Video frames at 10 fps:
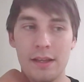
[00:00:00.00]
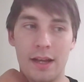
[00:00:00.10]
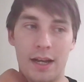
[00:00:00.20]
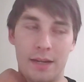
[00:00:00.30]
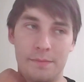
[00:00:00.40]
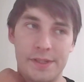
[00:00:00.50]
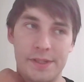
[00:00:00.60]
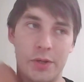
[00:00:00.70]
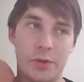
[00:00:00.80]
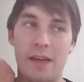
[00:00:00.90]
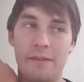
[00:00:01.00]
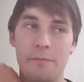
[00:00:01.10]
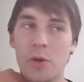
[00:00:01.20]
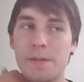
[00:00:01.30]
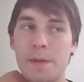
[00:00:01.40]
Um, so uh,
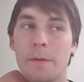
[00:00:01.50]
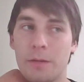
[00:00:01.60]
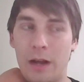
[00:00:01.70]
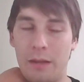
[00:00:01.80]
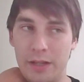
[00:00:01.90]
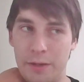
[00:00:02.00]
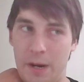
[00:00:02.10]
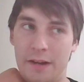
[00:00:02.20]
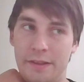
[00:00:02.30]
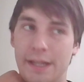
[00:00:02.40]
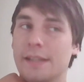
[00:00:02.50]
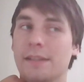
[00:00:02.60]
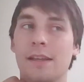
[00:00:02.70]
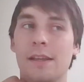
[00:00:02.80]
most people are probably aware that